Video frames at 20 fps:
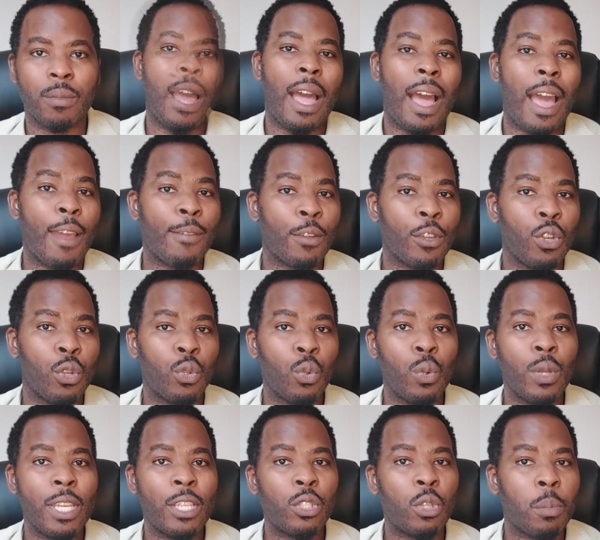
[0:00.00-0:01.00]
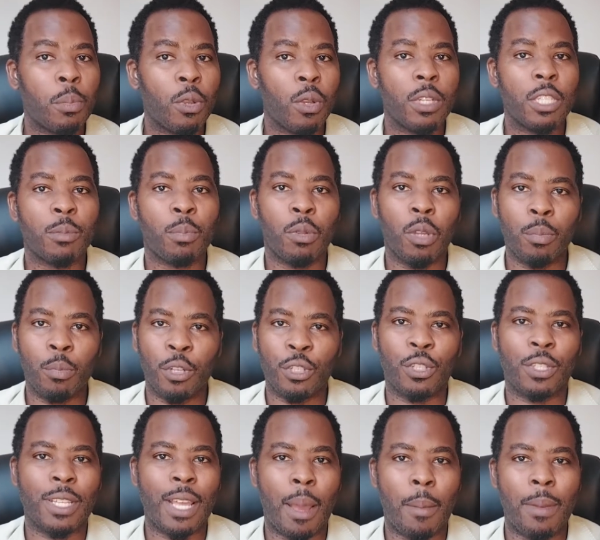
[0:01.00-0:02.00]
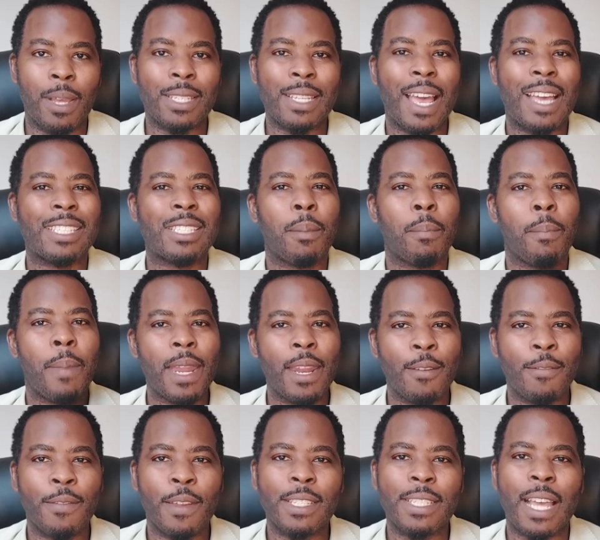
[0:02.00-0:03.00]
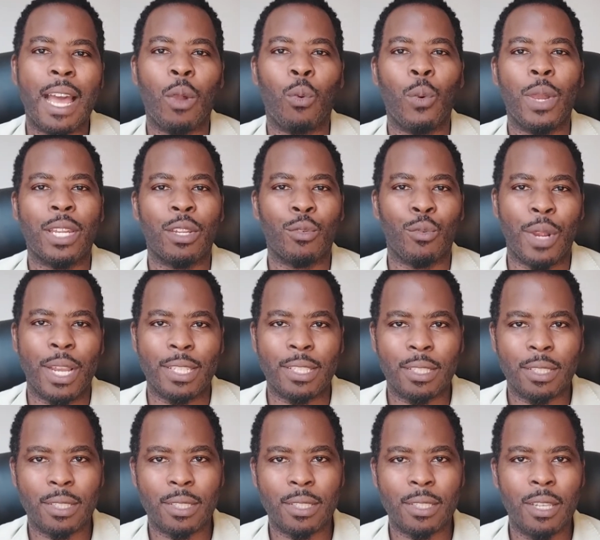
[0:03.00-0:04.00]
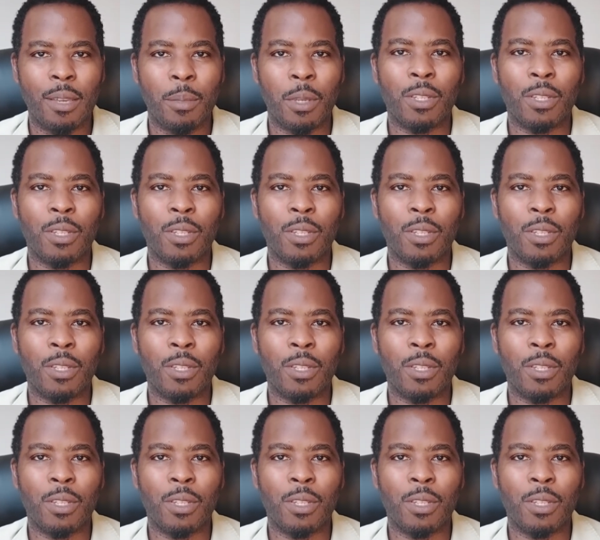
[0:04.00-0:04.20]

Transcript: However, you do need to be on these blood pressure tablets as the benefits outweigh the risks,